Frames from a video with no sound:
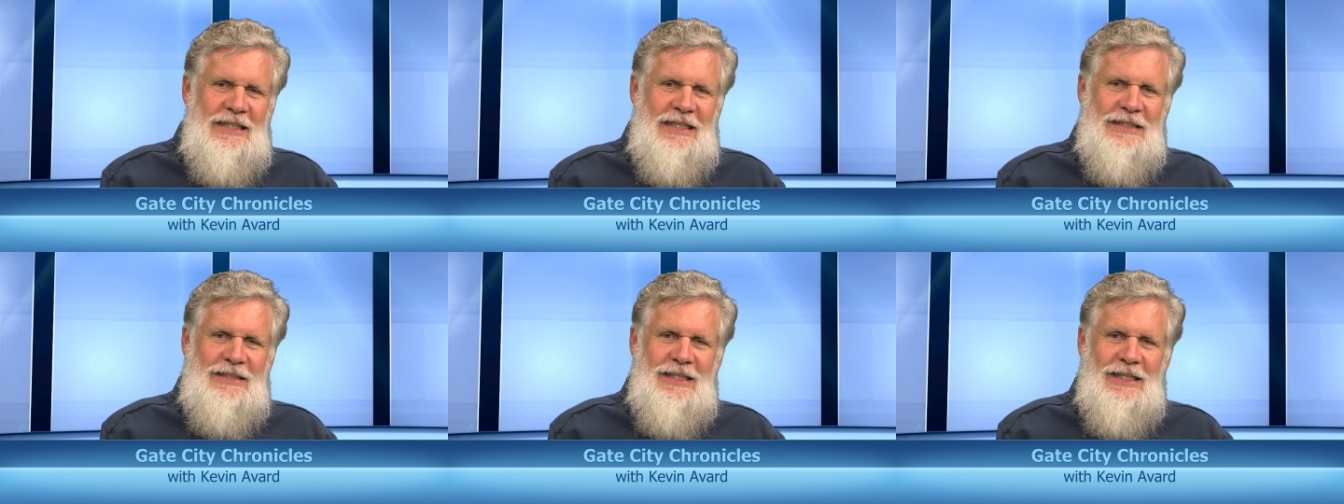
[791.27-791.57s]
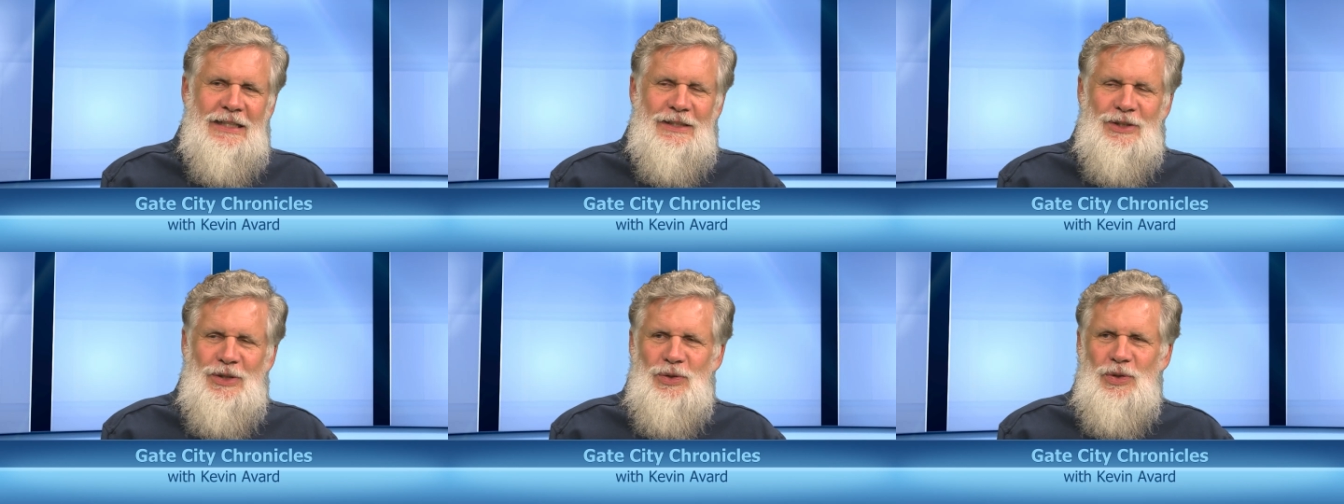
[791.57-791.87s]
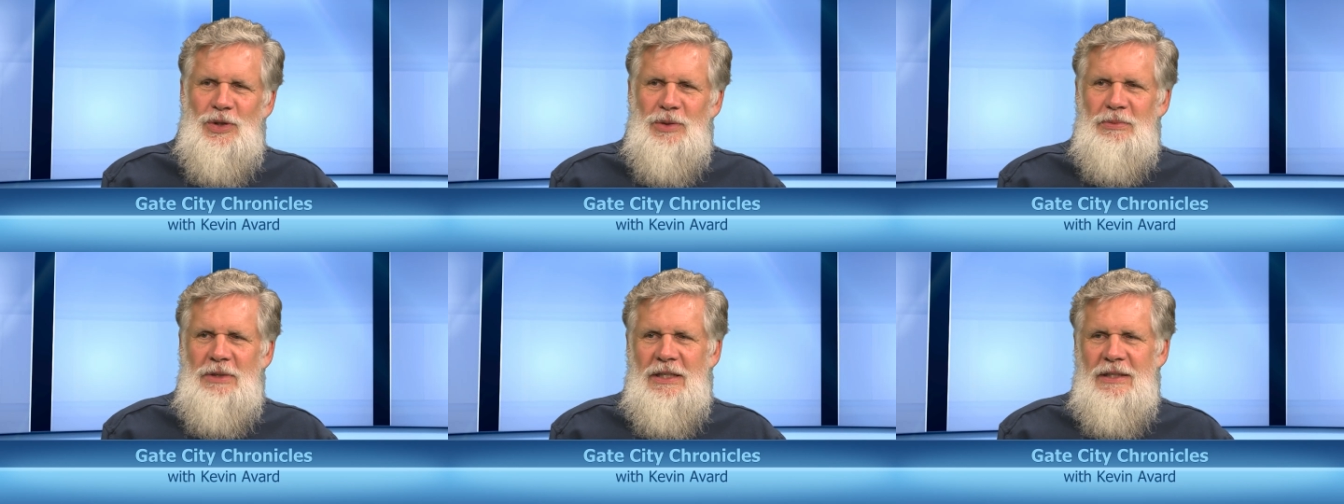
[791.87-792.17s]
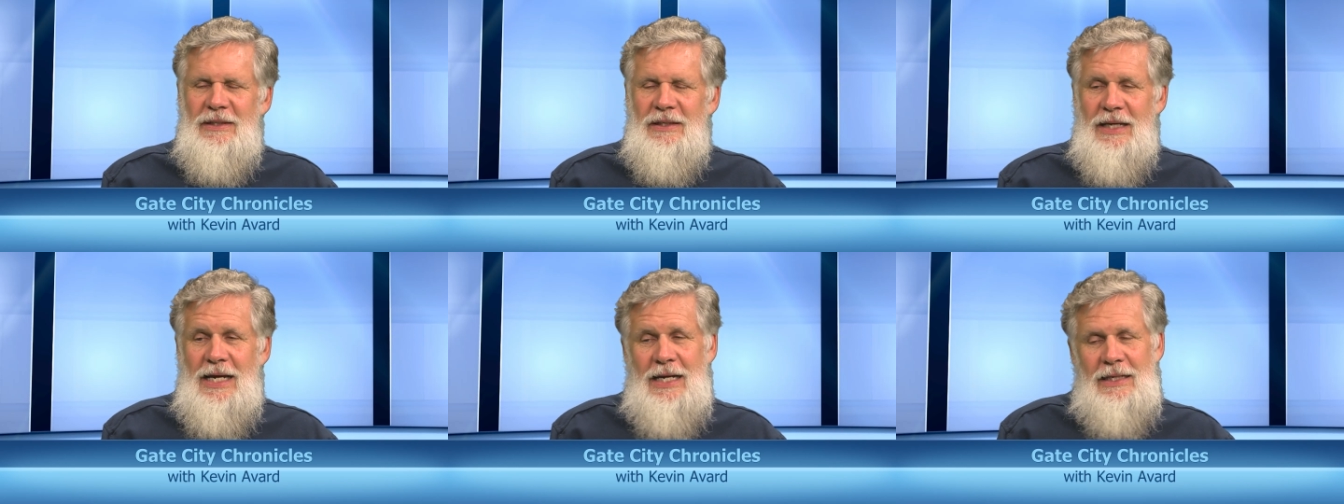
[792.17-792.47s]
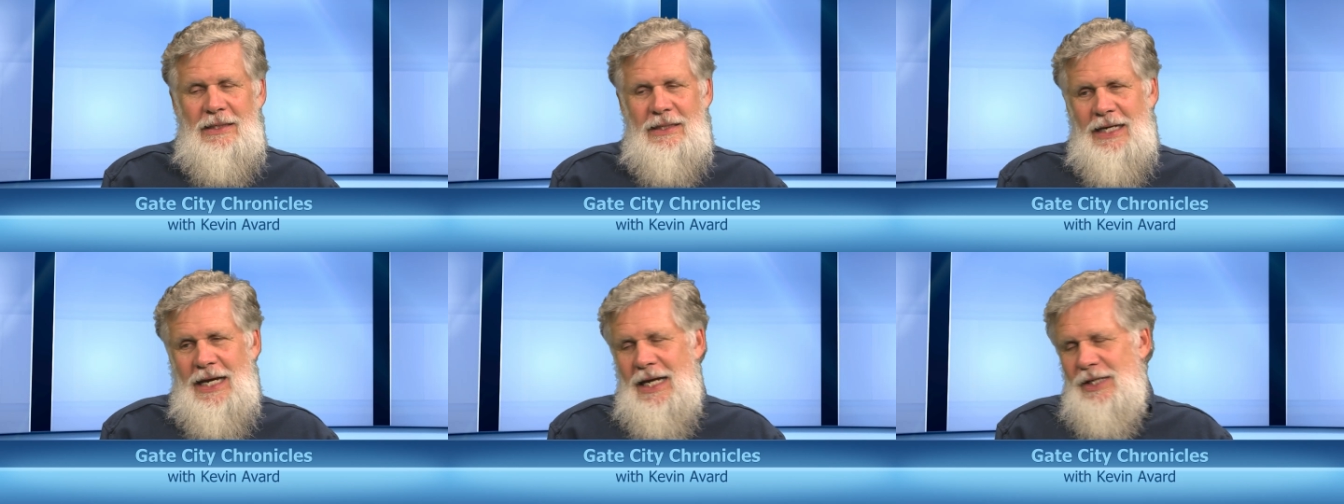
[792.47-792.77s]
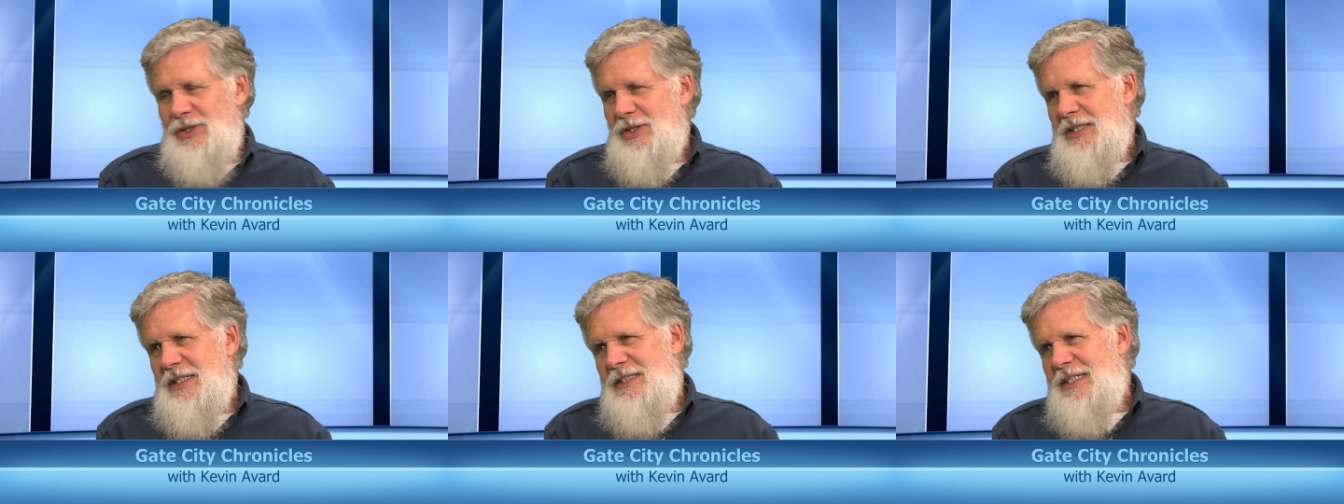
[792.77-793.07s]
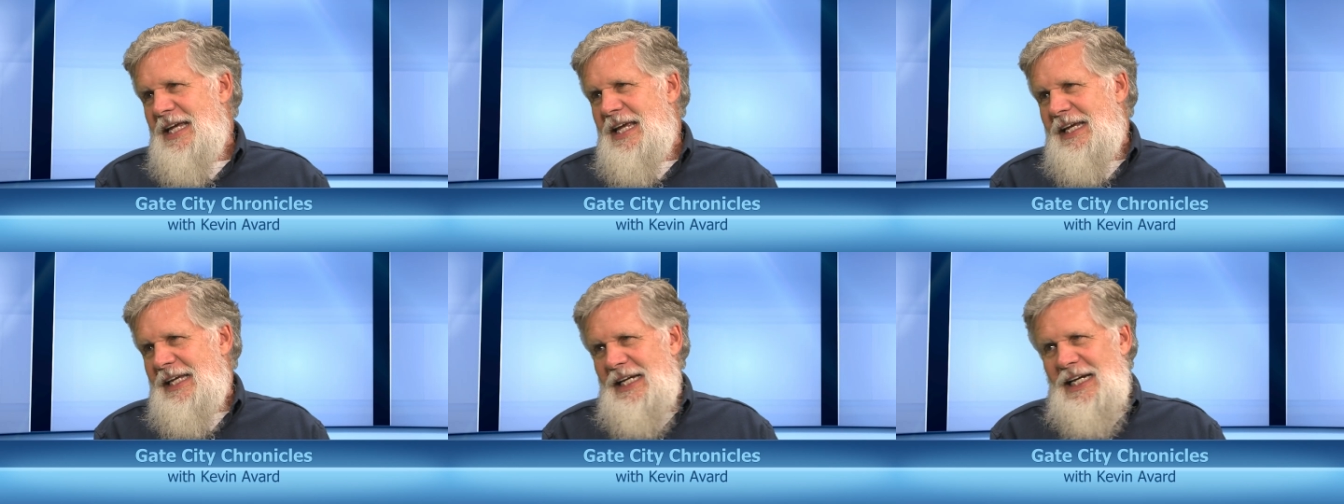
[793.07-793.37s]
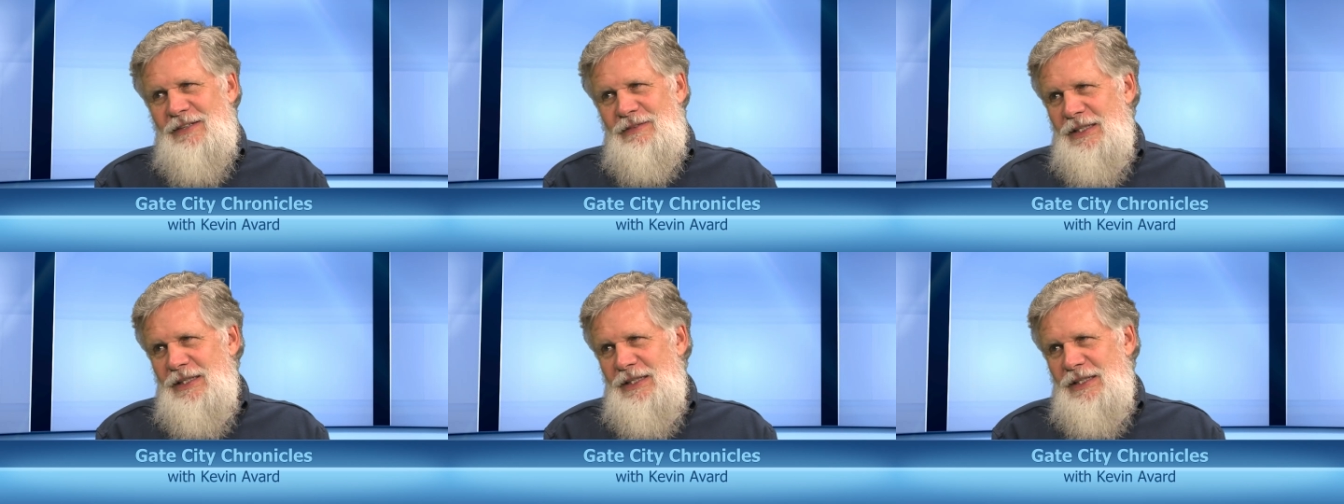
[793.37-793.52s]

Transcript: I took it to him and it had gas in the tank and